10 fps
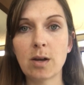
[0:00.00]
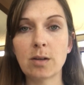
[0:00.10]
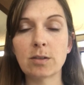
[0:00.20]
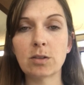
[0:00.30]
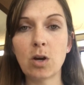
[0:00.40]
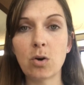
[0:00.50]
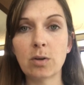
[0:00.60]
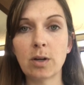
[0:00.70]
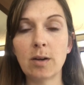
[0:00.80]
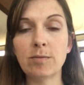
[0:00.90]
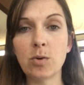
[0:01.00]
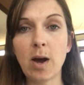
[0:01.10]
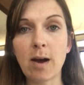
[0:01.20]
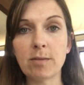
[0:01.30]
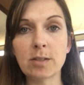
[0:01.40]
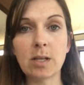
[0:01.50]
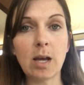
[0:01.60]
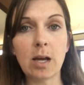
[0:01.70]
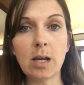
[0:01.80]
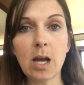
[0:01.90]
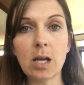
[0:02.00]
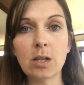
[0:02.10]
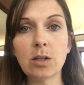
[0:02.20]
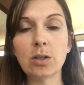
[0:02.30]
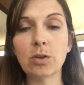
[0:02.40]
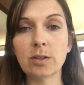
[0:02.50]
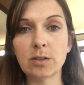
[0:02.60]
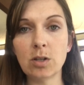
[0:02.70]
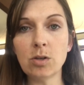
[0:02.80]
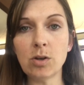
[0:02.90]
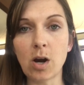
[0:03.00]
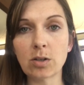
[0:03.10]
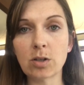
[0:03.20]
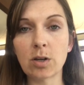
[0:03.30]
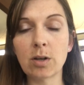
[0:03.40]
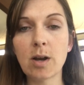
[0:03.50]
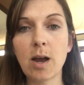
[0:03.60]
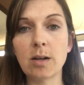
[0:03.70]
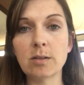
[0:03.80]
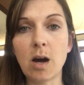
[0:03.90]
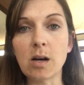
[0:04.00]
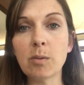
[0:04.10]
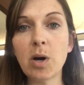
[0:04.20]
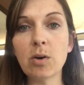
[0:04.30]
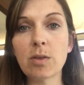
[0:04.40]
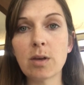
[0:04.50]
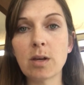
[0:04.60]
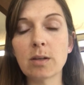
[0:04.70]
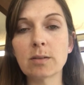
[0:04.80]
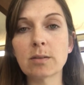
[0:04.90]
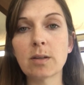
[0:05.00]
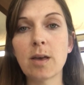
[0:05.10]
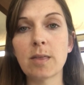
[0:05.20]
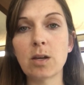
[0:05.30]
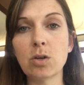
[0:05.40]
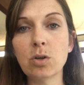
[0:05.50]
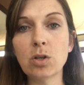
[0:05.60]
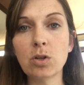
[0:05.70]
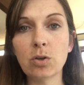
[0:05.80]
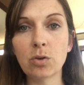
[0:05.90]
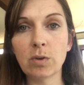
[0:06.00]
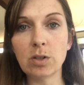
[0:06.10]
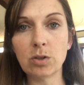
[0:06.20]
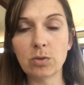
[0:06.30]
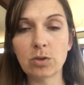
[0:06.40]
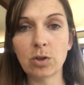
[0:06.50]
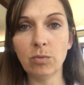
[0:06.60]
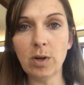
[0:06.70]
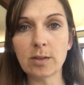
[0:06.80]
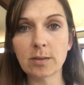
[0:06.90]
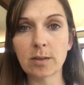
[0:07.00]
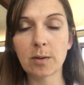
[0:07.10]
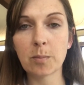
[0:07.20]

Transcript: So if you have a TIA, you can see your doctor and talk about things that you can do to reduce your risk.